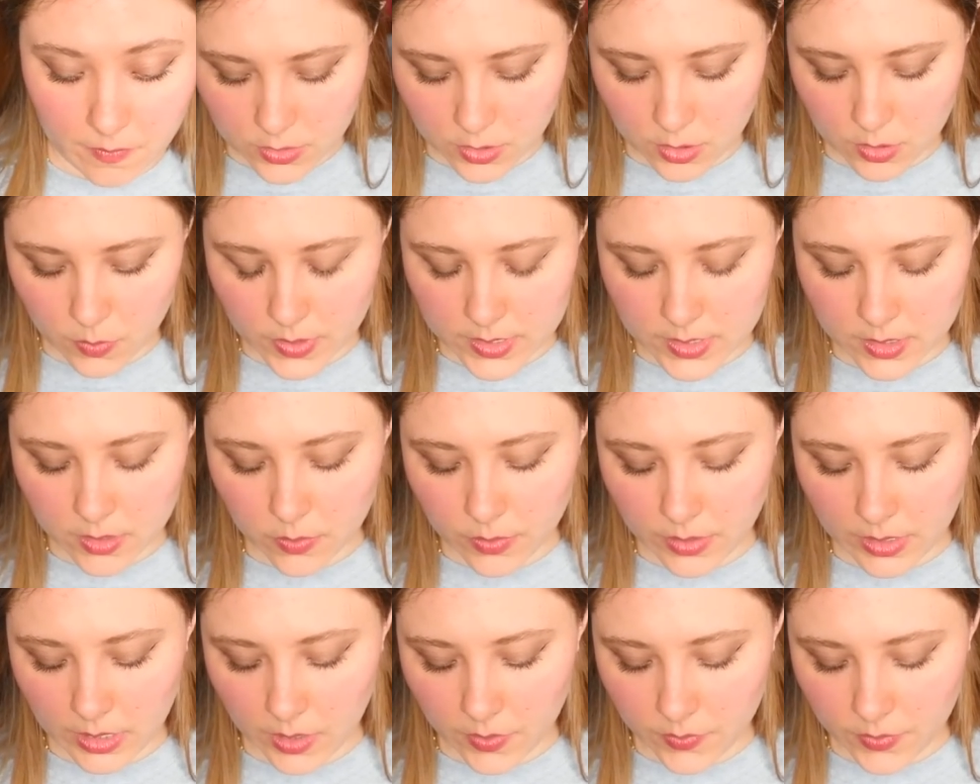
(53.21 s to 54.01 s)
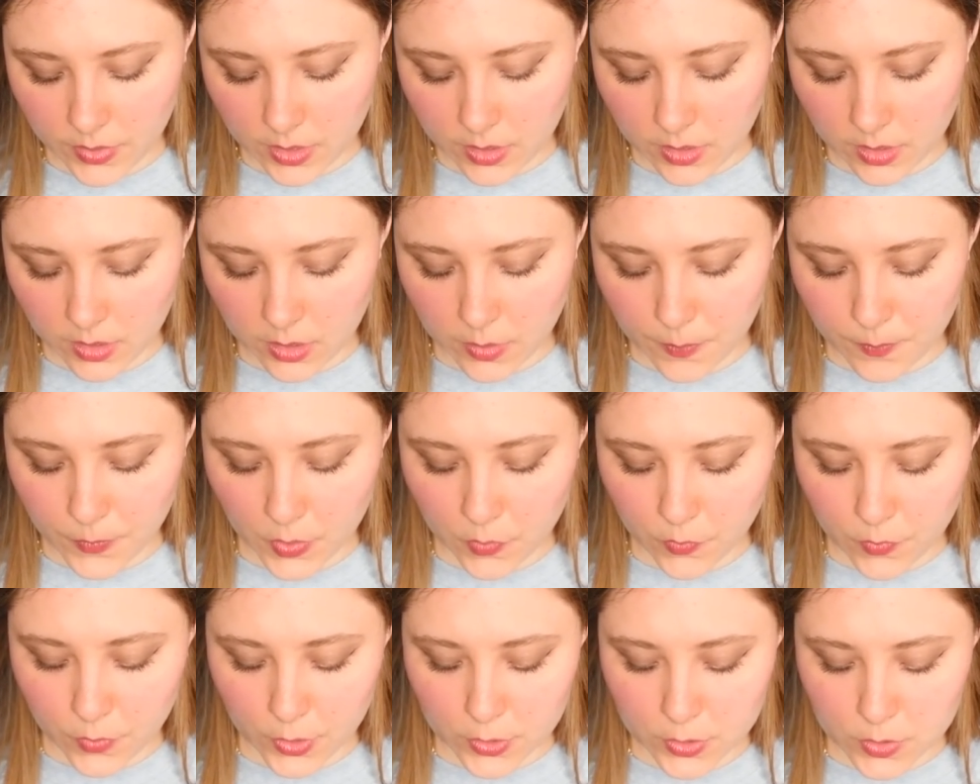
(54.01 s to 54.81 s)
So the ones I don't have yet, um, the
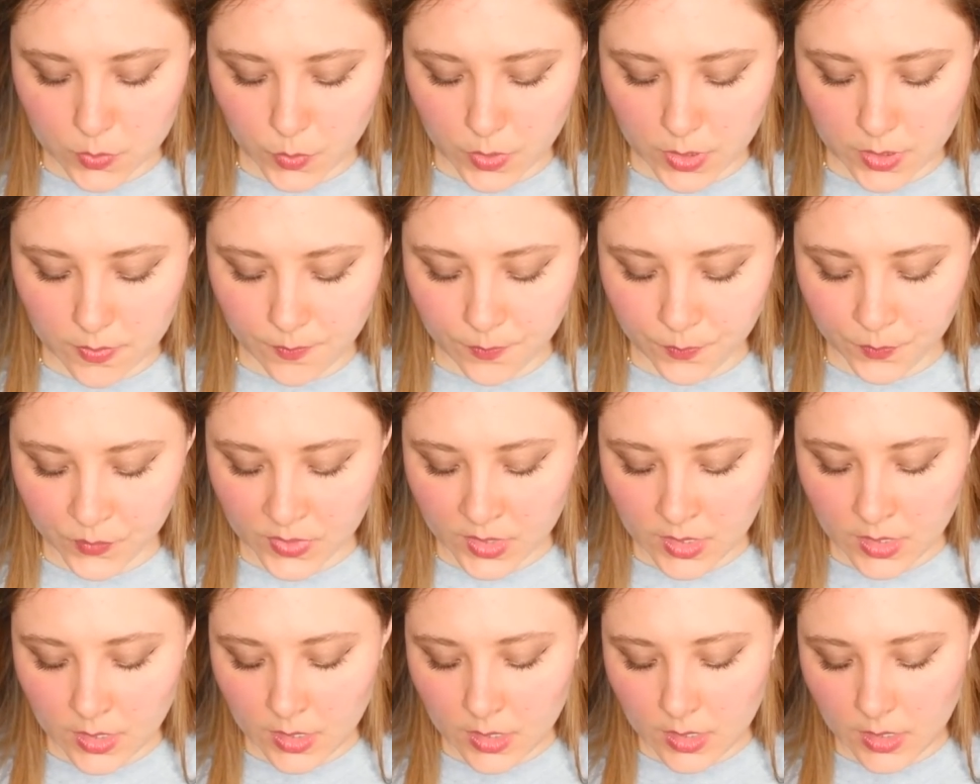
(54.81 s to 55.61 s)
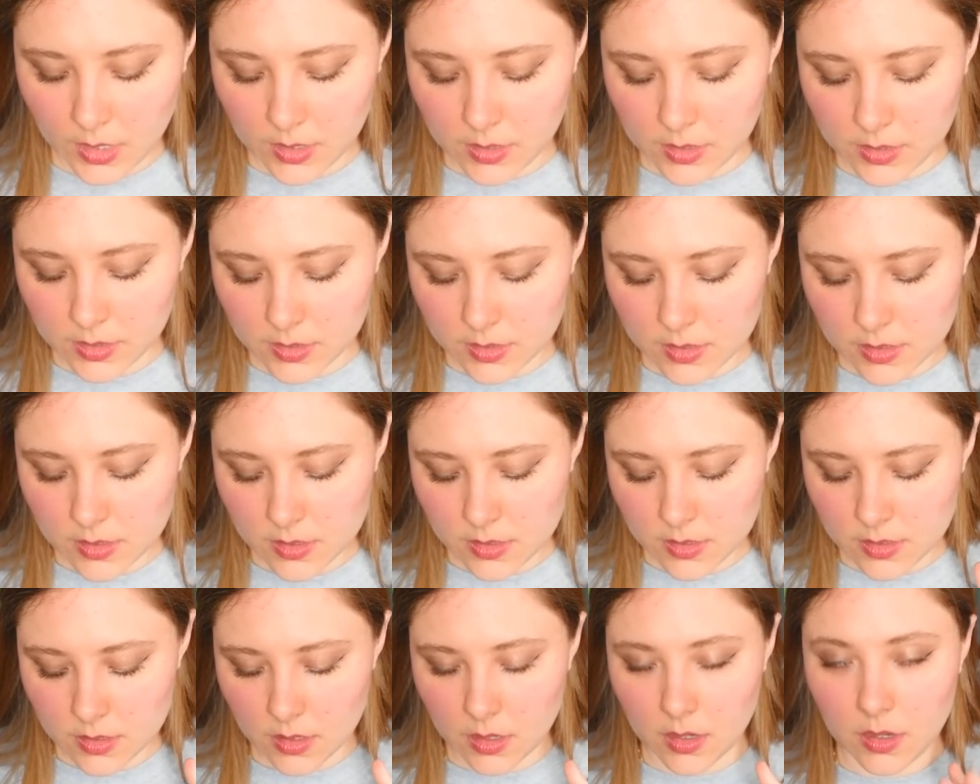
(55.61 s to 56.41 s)
first one
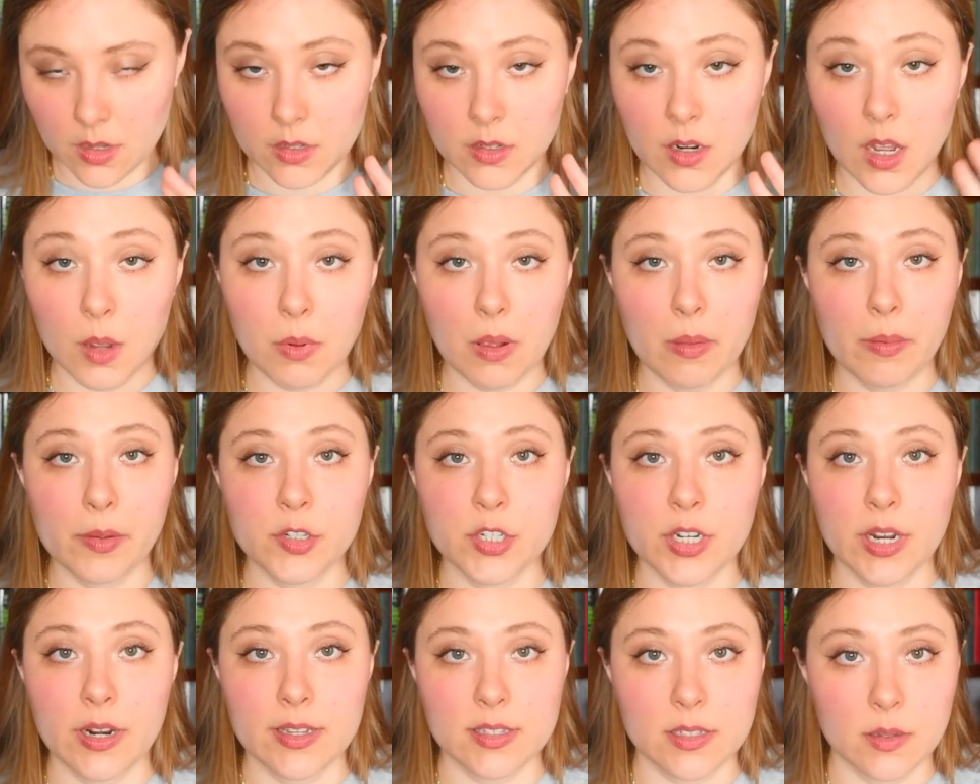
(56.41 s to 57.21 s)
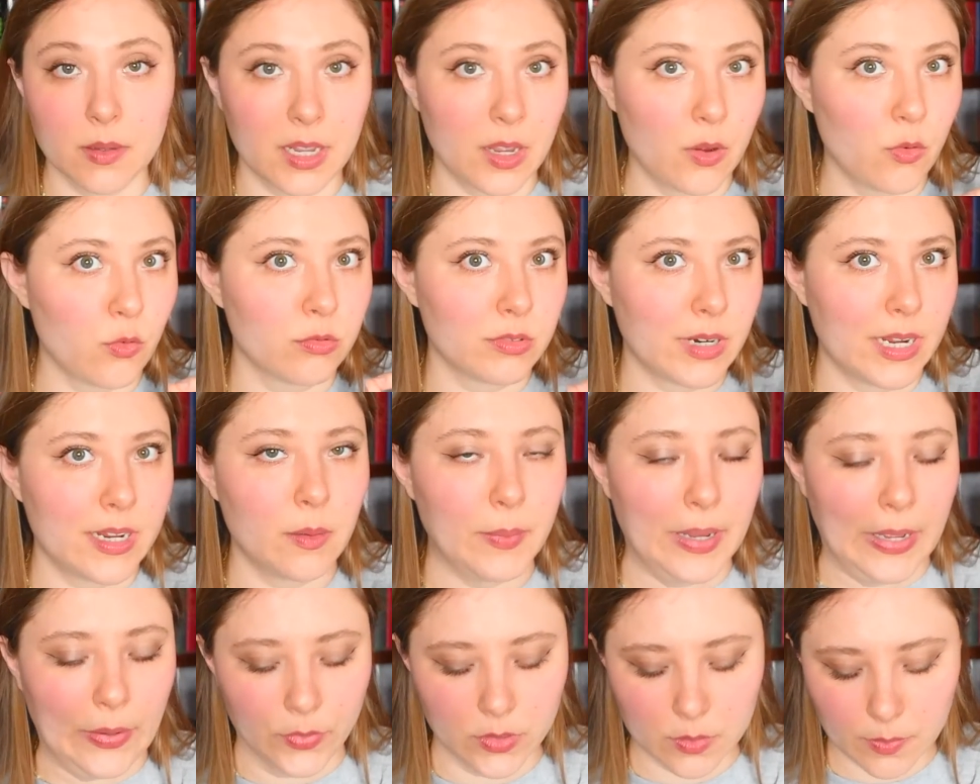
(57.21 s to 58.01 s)
is uh, not published yet. It's like a right
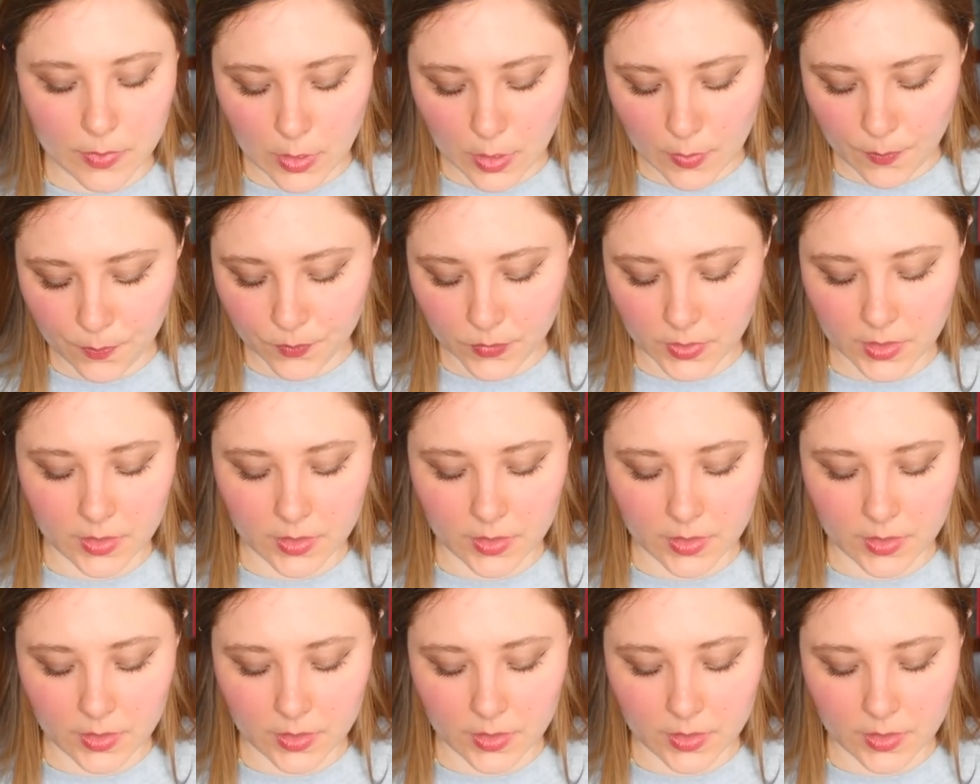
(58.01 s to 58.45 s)
about to be.